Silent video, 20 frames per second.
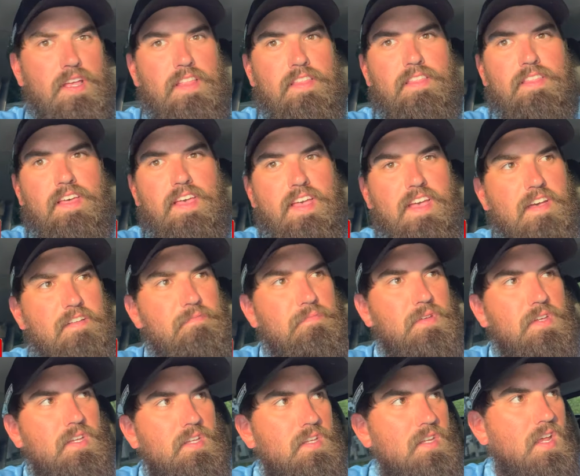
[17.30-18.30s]
They have
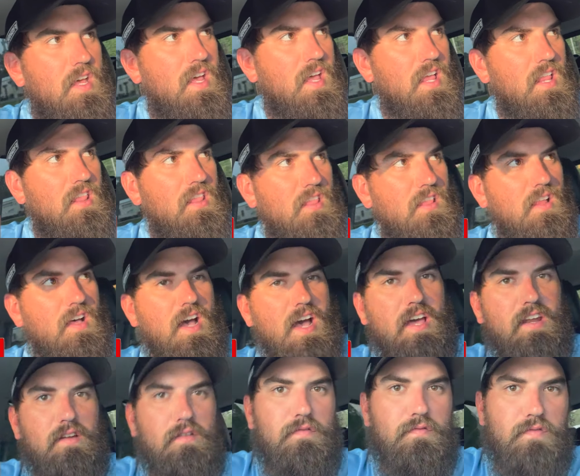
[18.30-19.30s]
been a
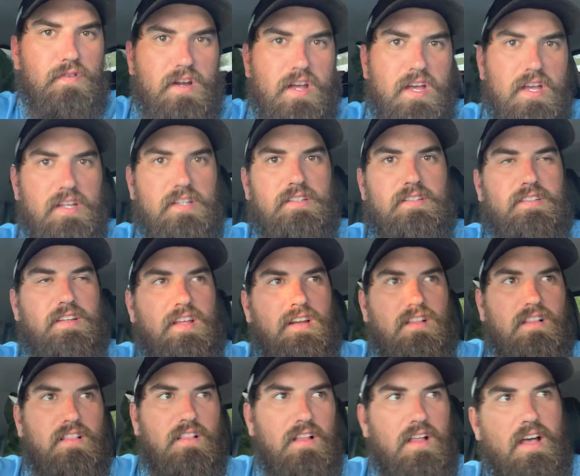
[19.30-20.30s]
lot of reds and
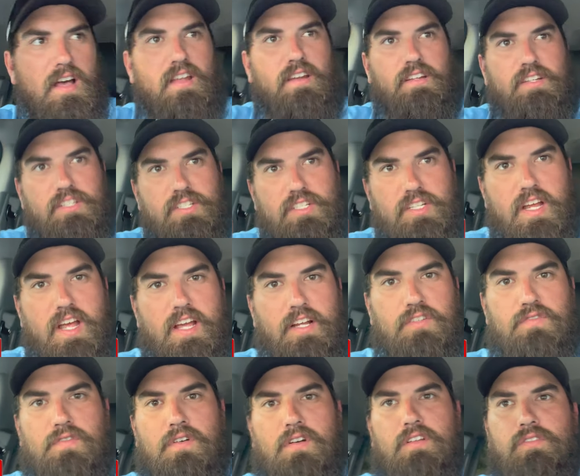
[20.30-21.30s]
a lot of
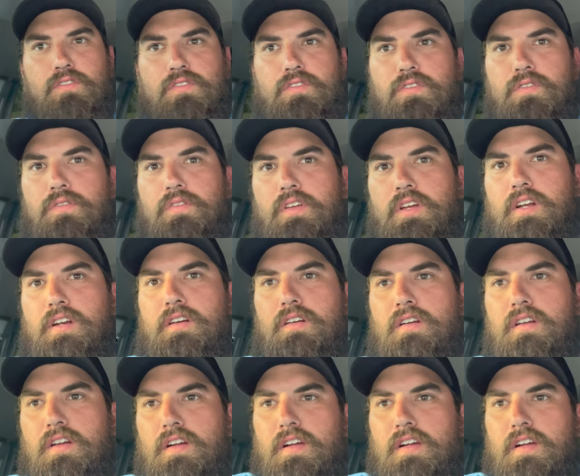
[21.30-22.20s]
jacks running through there.